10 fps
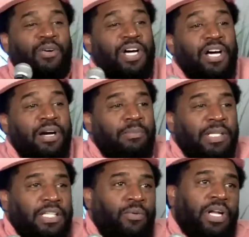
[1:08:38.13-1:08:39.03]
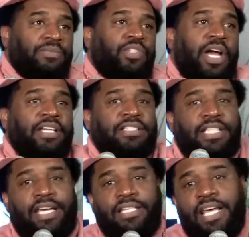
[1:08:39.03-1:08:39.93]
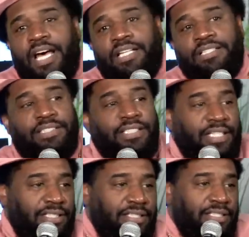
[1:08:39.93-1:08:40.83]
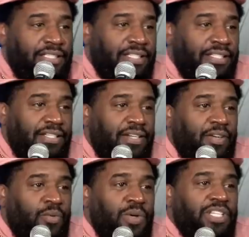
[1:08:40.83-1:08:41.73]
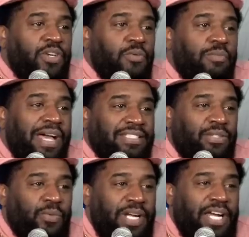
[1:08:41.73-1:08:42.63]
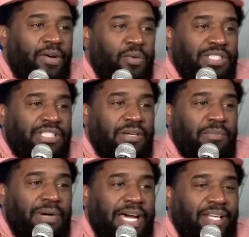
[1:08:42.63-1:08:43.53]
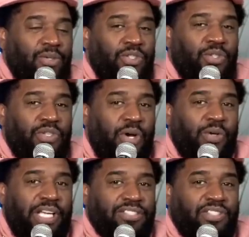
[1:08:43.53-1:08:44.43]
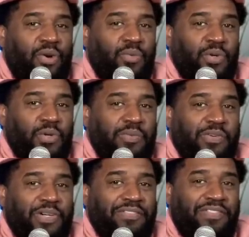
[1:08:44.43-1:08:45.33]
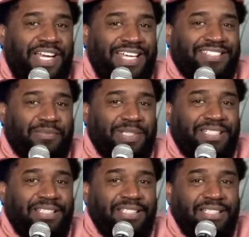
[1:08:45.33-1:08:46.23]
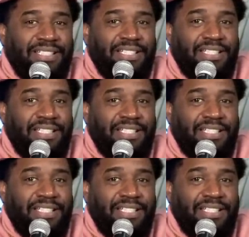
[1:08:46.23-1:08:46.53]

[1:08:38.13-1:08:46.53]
cost more. But look, what I'm trying to say to y'all is this: when you mess around with somebody who you know there's no room for advancement,